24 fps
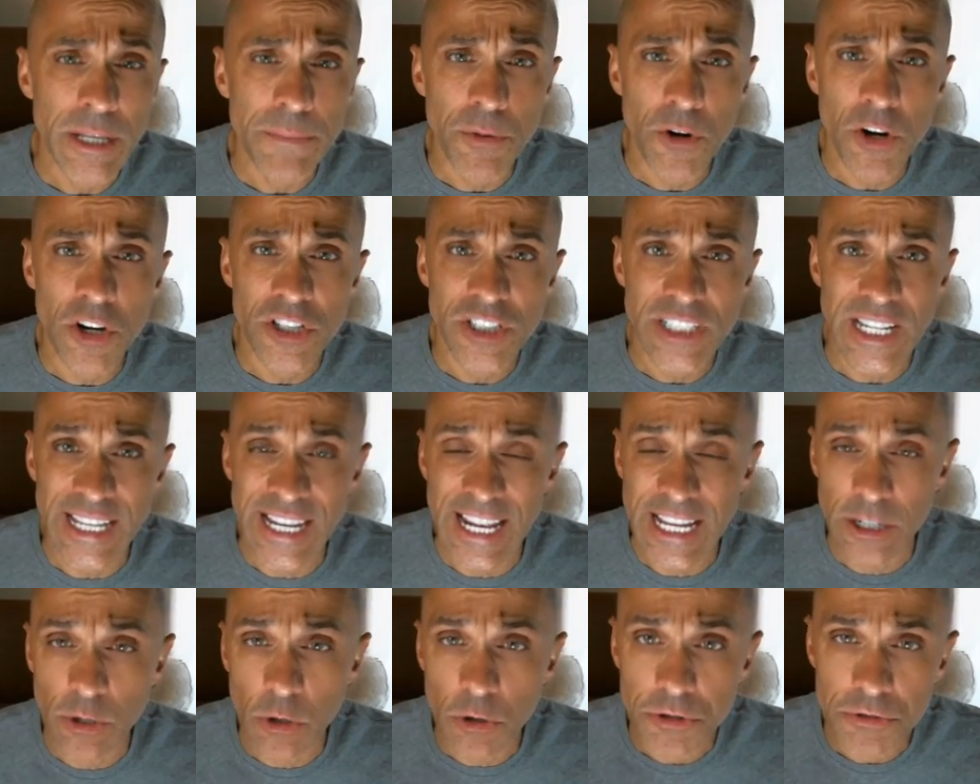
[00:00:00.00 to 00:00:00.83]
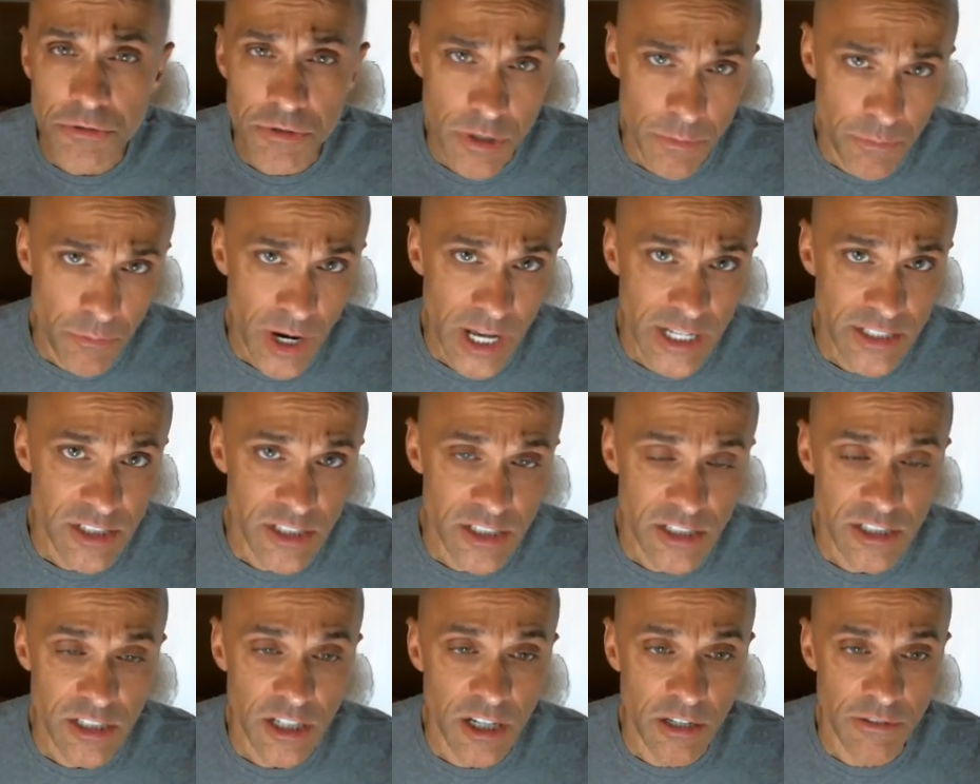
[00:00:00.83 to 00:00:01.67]
books, and I go through the
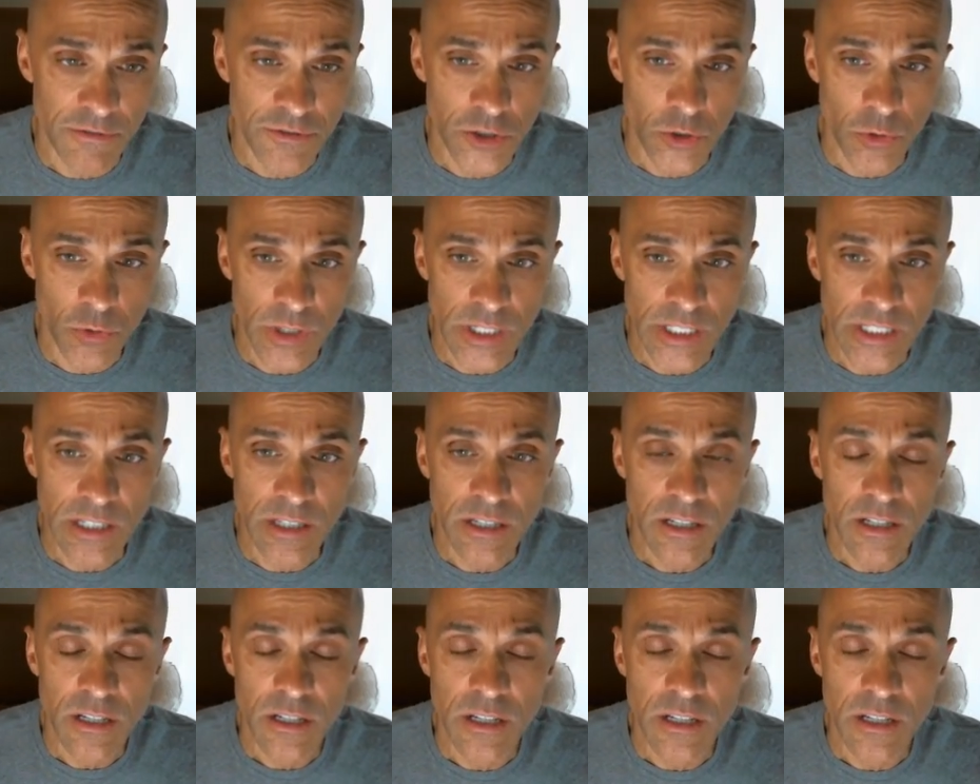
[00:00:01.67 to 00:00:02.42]
process of doing,